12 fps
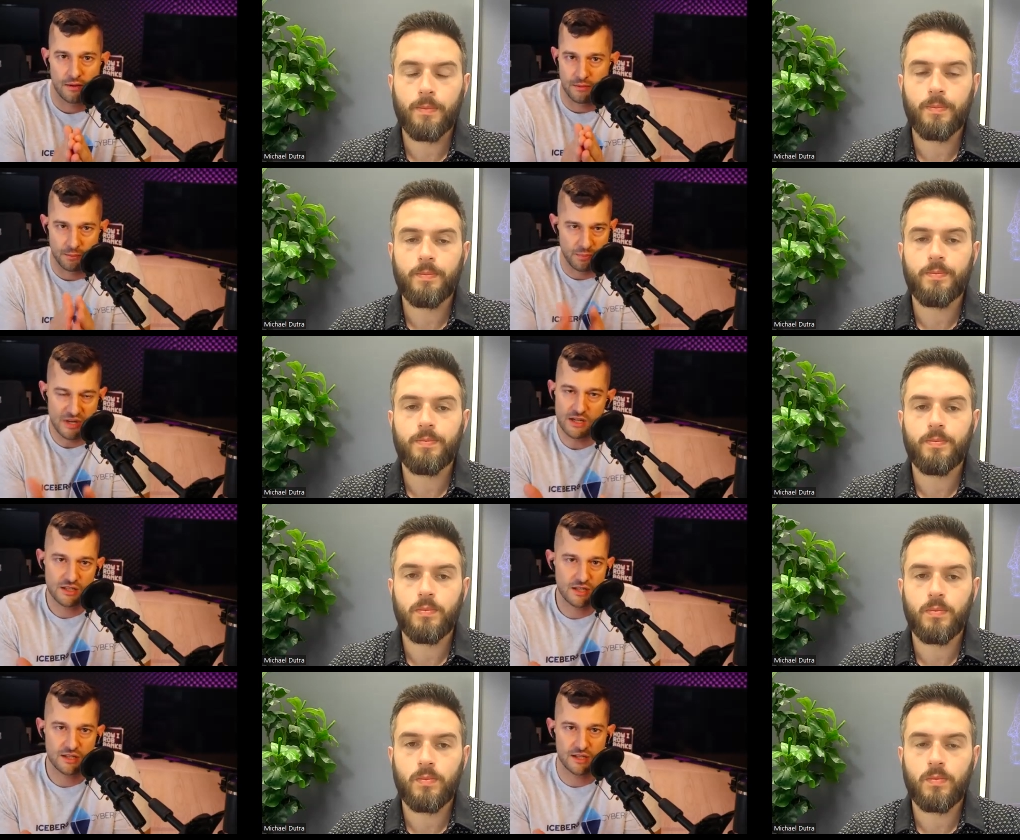
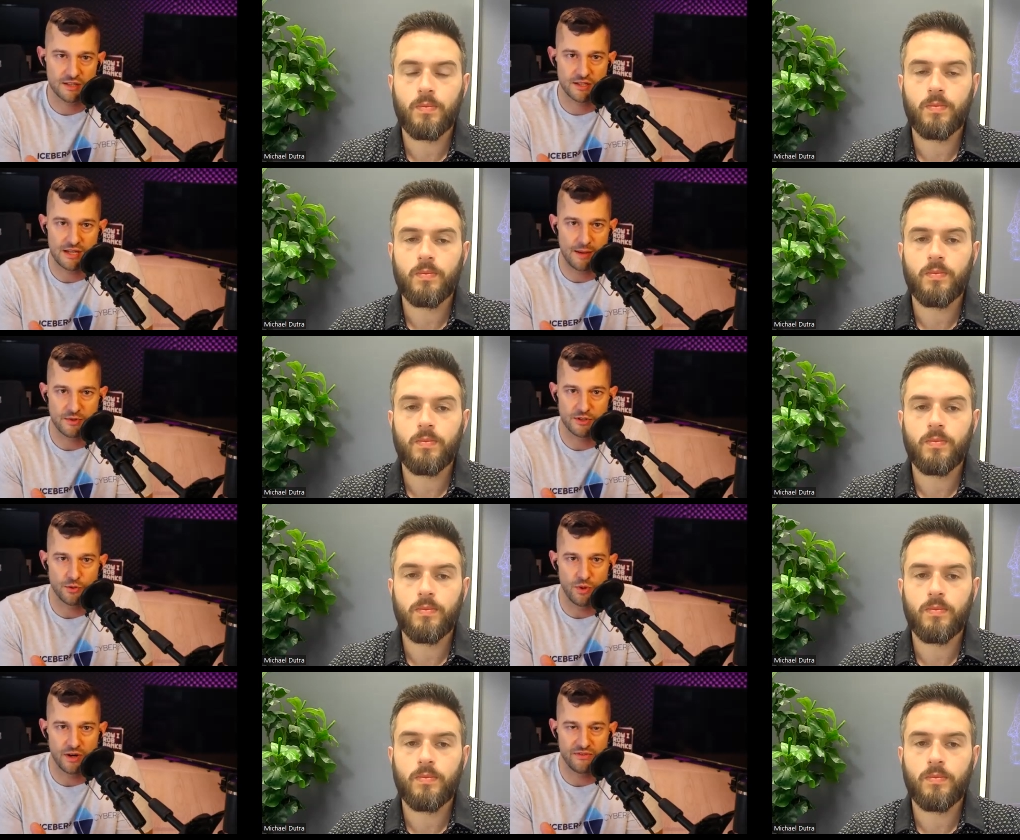Speaker 1: BDC says this happens to
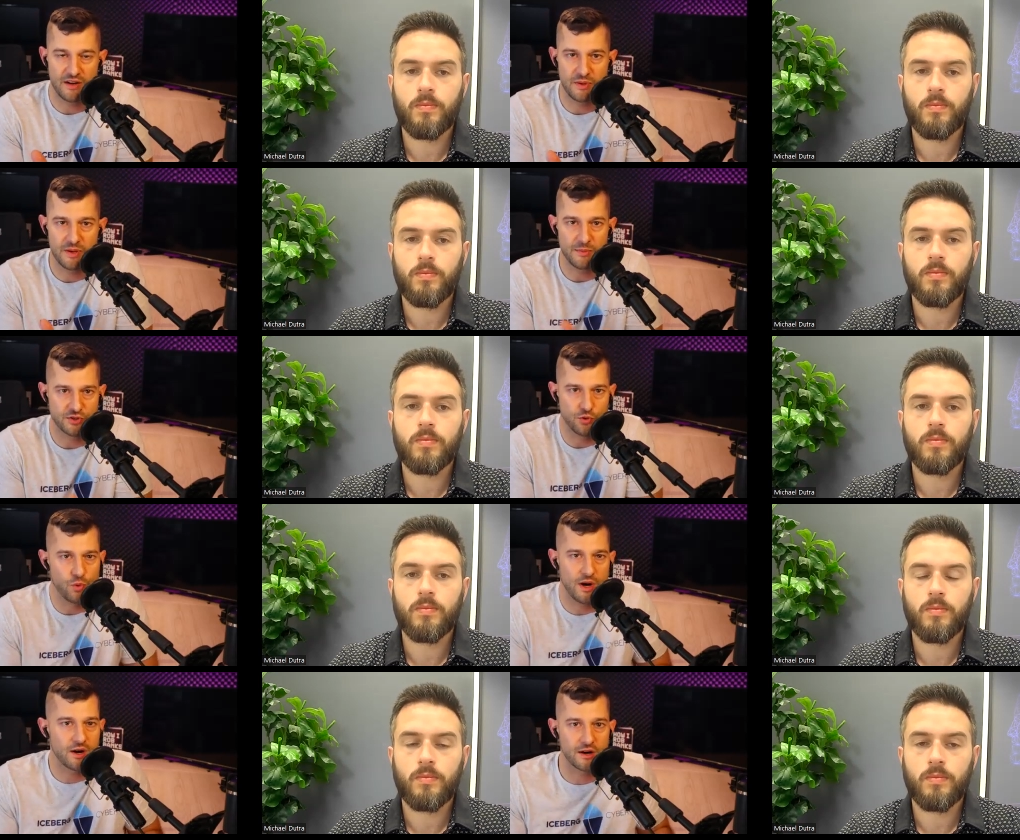one in five people. So
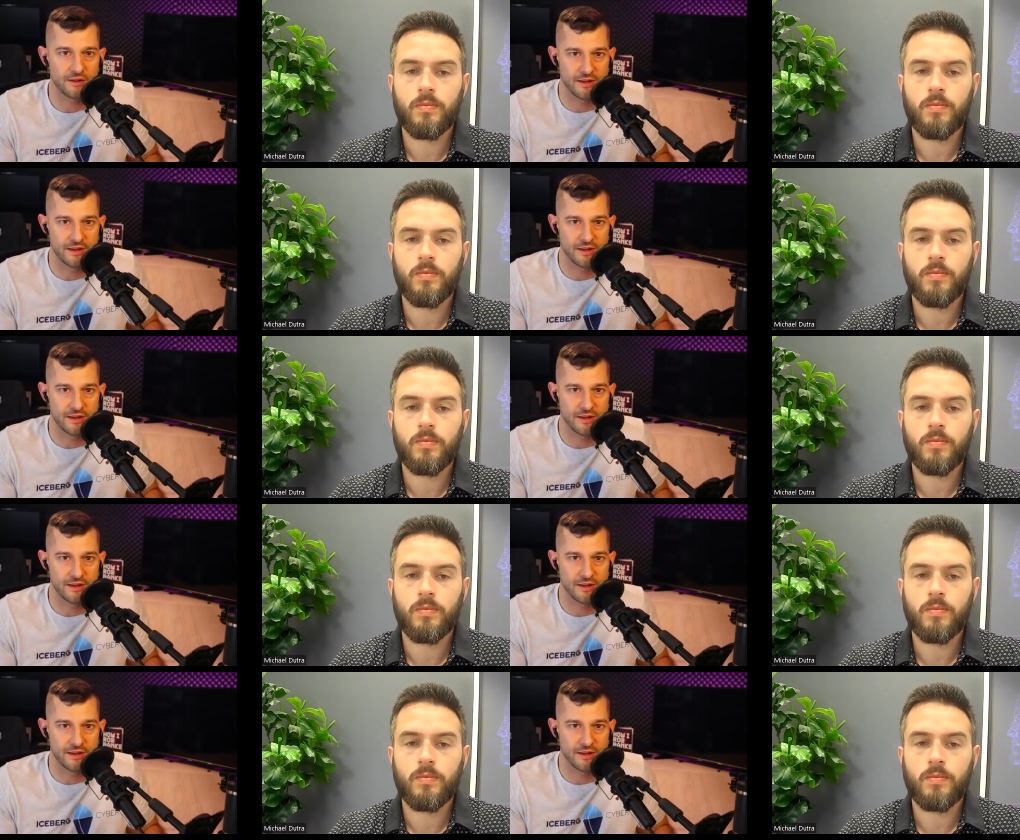where are they?